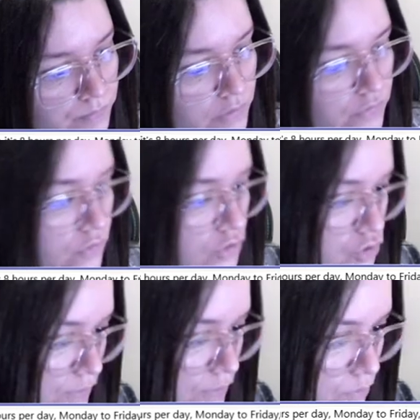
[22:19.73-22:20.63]

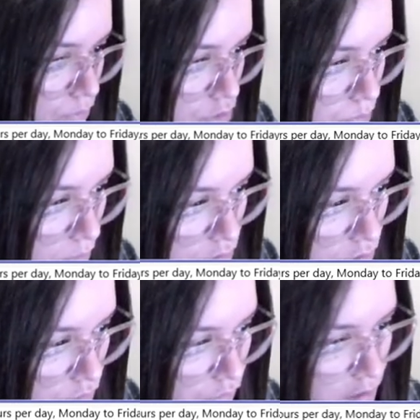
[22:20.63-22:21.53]
Of course, you have to be
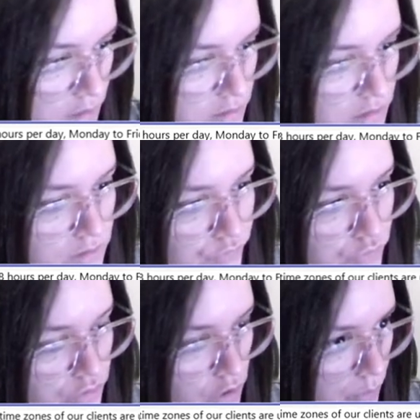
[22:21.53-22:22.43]
responsive and
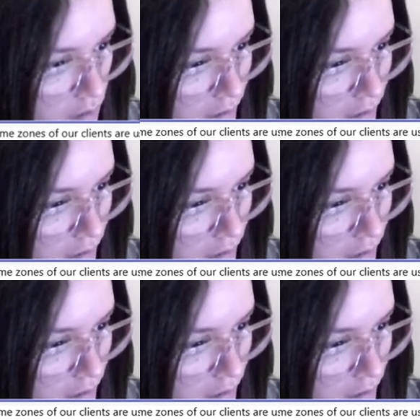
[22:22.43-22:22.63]
attentive to the